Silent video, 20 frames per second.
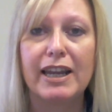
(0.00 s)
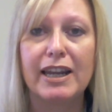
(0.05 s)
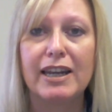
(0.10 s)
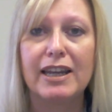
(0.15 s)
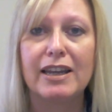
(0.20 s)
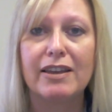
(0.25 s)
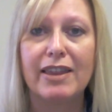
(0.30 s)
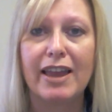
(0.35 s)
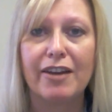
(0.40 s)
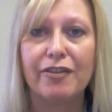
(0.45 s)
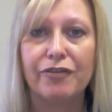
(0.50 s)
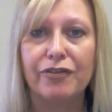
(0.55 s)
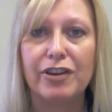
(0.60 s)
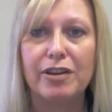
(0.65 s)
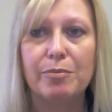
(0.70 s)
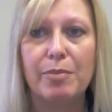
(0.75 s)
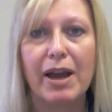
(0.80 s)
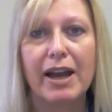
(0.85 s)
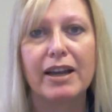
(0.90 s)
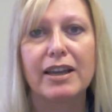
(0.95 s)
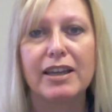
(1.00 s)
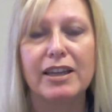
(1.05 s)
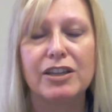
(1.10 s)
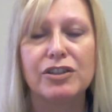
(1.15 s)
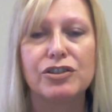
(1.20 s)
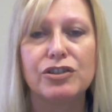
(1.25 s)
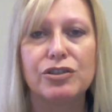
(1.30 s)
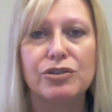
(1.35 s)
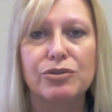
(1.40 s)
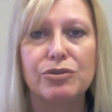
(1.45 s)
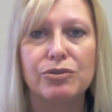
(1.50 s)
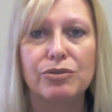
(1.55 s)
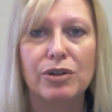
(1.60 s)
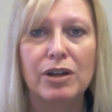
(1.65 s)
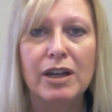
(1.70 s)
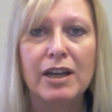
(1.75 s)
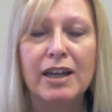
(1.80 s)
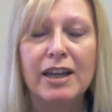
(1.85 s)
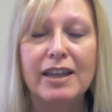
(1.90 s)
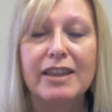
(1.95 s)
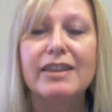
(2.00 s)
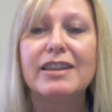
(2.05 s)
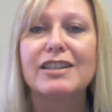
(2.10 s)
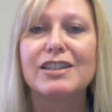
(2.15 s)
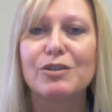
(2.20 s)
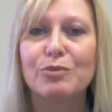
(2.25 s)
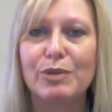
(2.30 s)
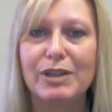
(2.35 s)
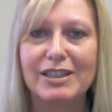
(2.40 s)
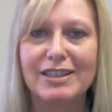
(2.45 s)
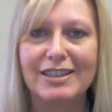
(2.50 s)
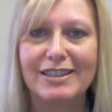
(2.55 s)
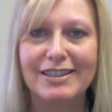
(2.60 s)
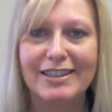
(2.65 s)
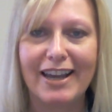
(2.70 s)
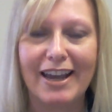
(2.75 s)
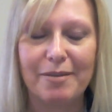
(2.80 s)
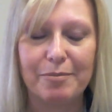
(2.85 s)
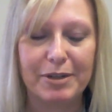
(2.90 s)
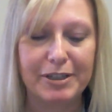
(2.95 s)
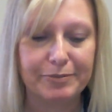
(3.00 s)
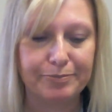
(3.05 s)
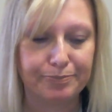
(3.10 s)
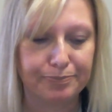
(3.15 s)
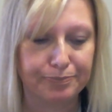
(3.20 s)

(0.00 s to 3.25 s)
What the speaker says: any of that feedback into this week's assignment.